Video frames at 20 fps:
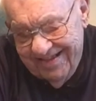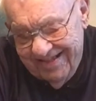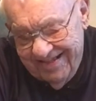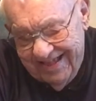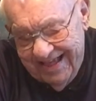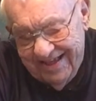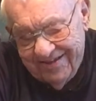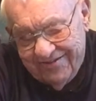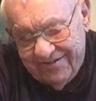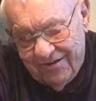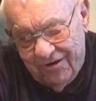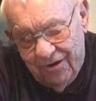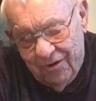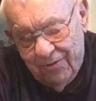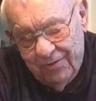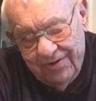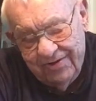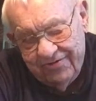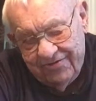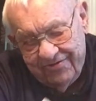That's
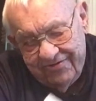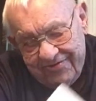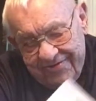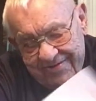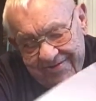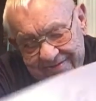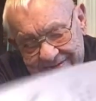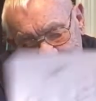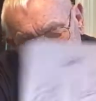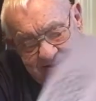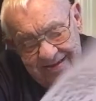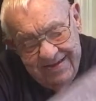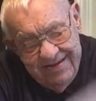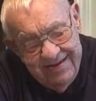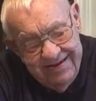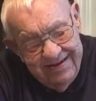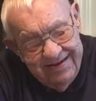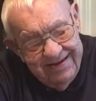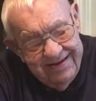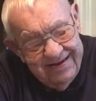always
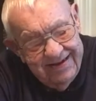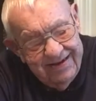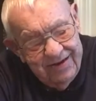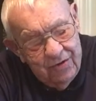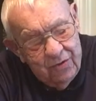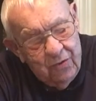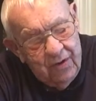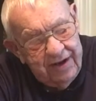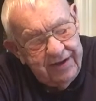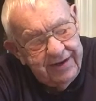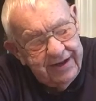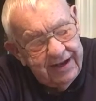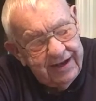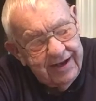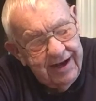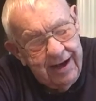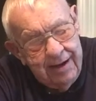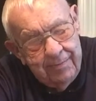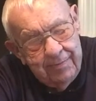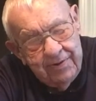quite an
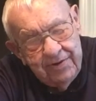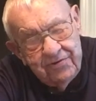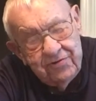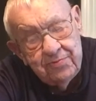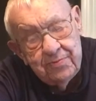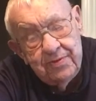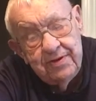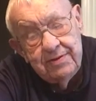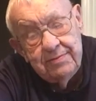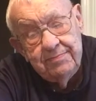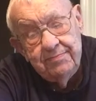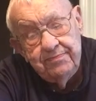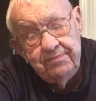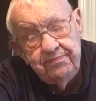accomplishment.